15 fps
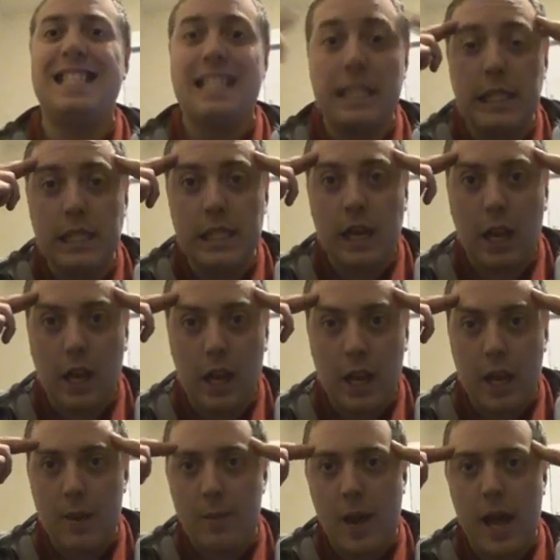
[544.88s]
didn't
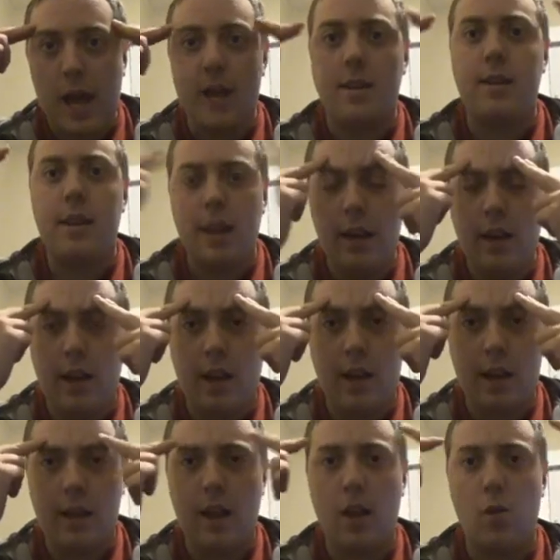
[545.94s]
click in my head, didn't
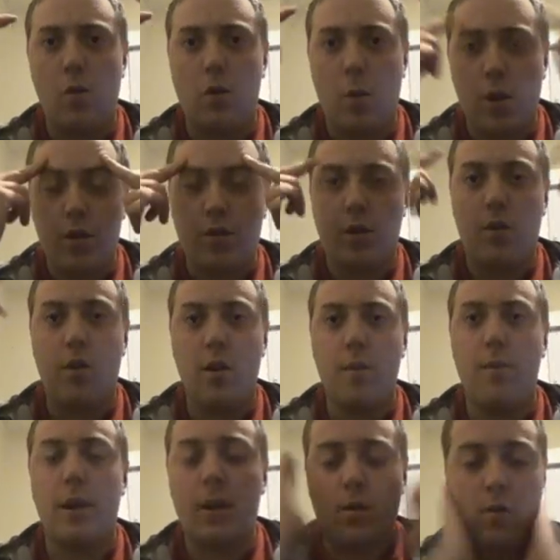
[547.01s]
click that it was could
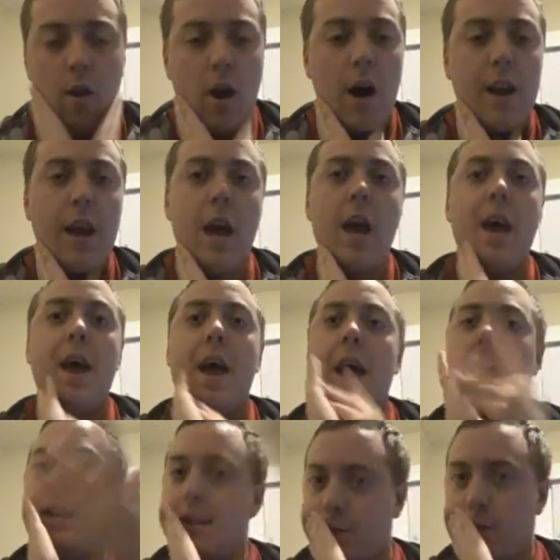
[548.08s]
have been Grodd,
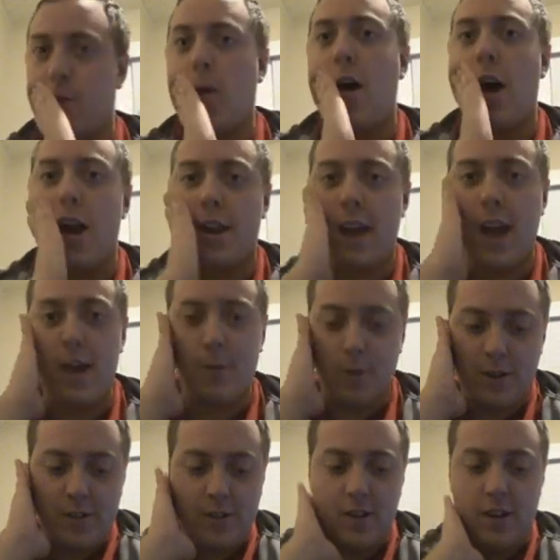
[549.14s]
and it's Grodd, and
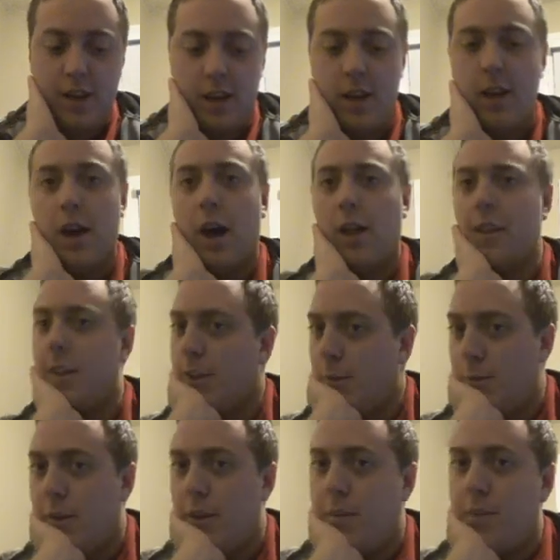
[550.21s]
we see a
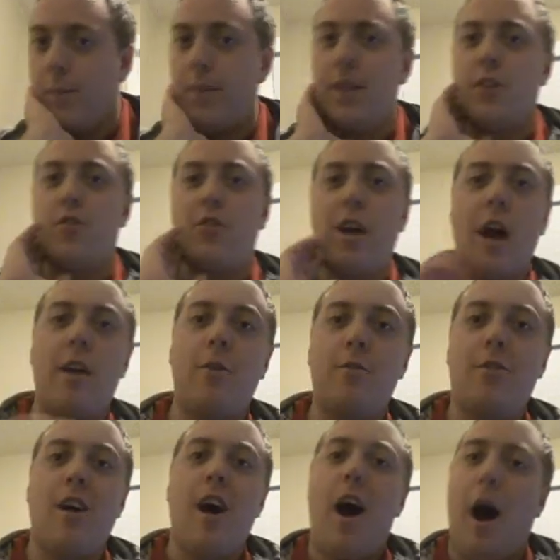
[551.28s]
little bit of him in the
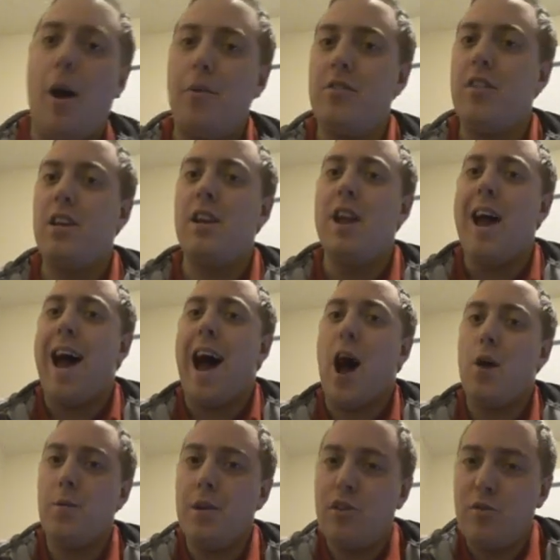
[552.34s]
shadows. I was thinking,
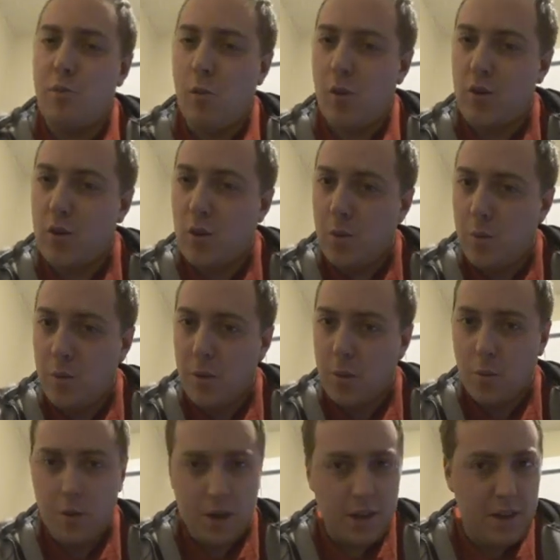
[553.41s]
how much more
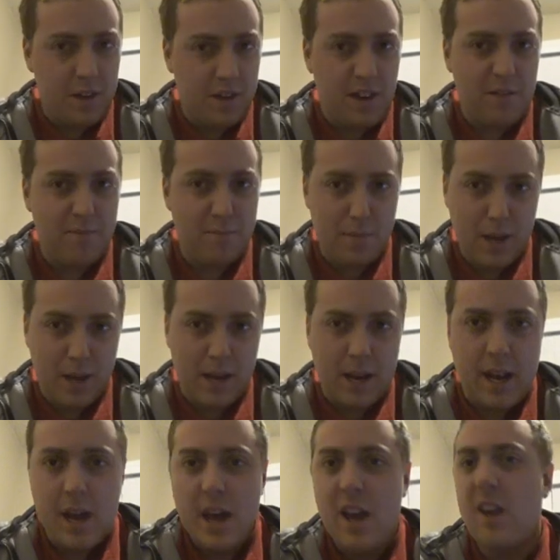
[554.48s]
cooler would this have
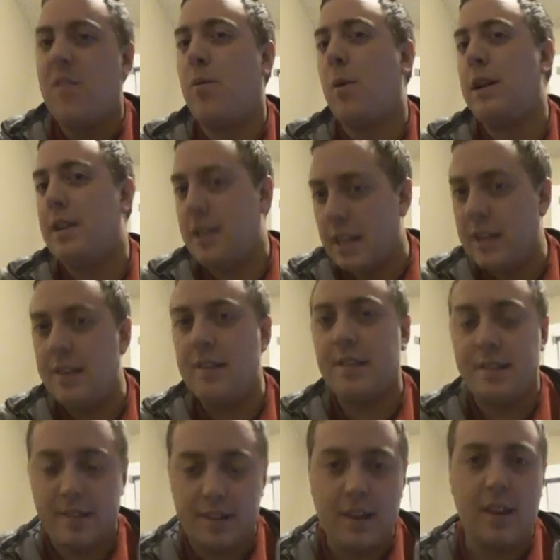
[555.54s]
been if we didn't
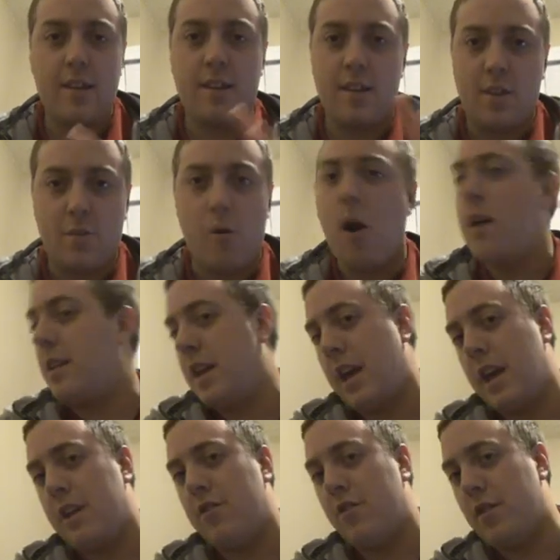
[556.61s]
see the Grodd
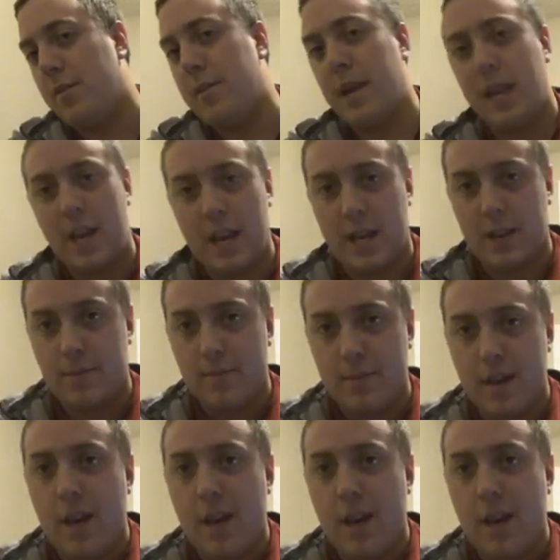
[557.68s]
cage in the beginning?